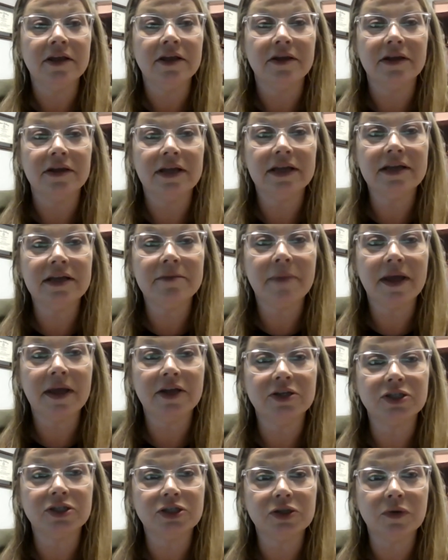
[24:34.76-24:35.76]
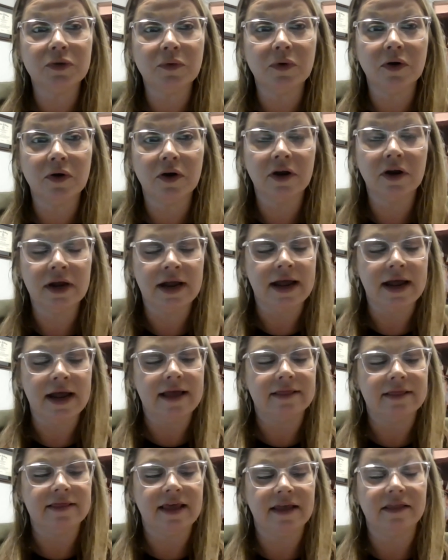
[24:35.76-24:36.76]
You need to make sure
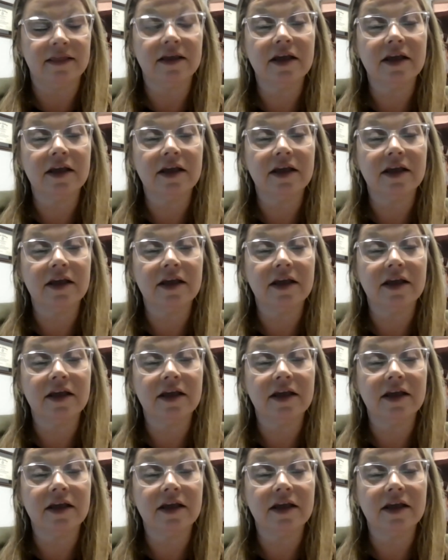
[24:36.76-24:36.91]
that